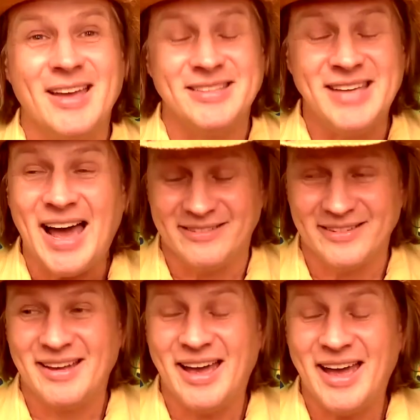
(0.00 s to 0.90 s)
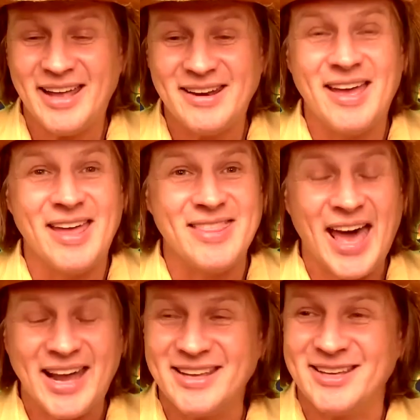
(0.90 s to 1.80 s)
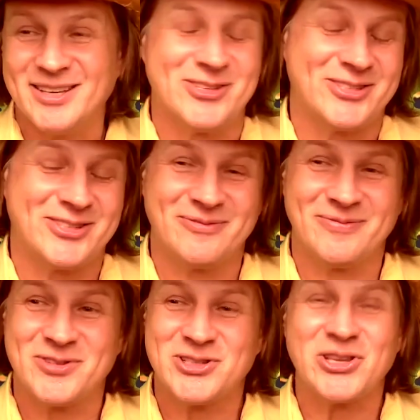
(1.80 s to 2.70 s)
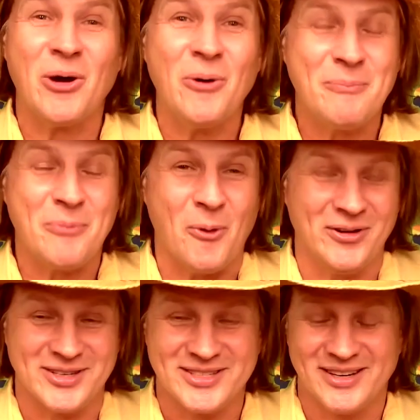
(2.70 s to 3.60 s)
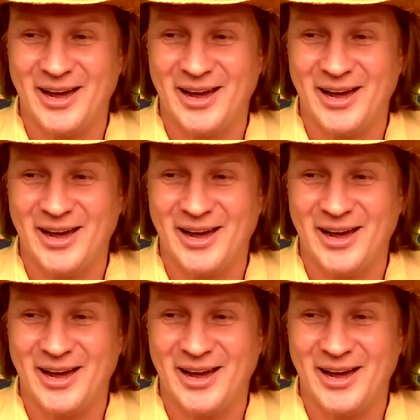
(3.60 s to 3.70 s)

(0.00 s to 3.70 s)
Yeah. And that is so important,